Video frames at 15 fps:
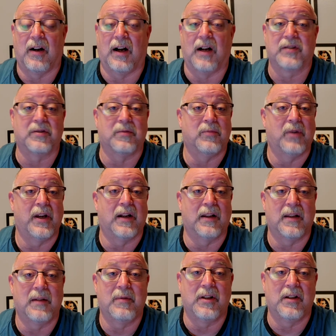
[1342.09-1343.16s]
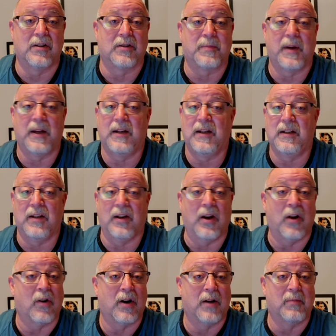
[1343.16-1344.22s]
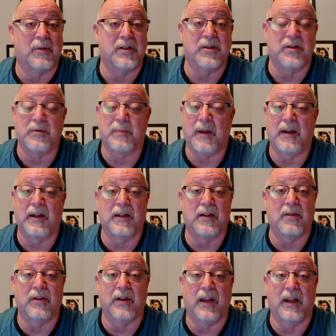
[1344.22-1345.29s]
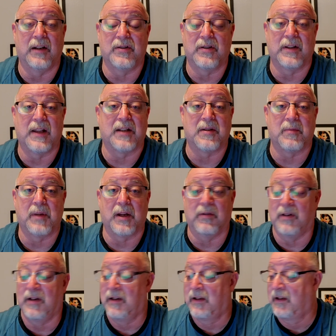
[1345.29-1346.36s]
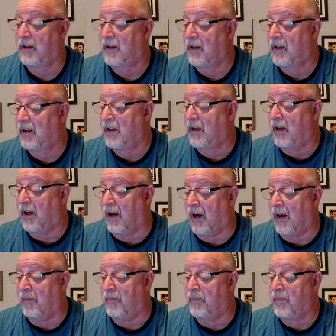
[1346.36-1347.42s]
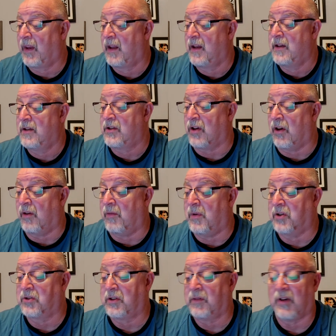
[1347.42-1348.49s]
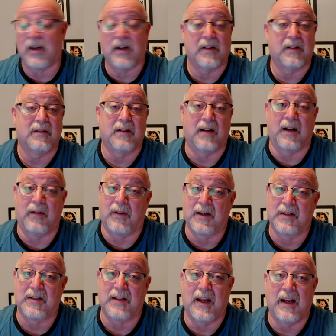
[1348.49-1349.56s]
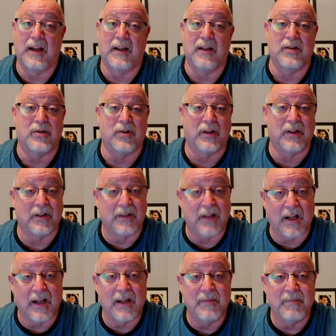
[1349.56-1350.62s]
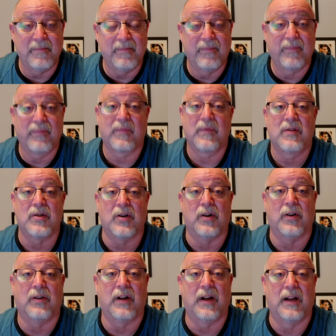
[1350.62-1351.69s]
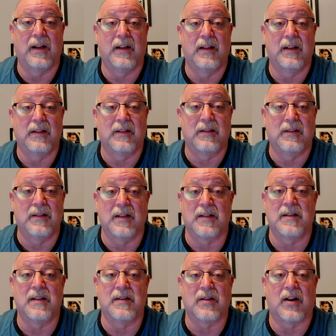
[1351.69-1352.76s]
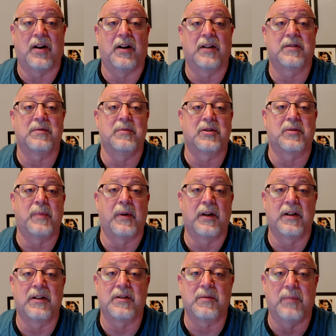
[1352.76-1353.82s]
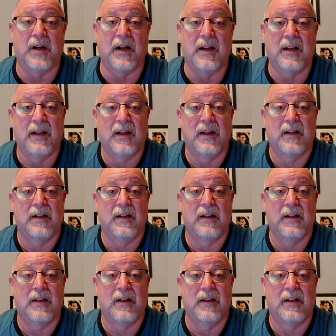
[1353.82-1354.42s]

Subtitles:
Awesome way to limit your spending. You know how much you're spending going in, so that's a big one. So most of all, I want to say enjoy your time. So Disney's an awesome experience, but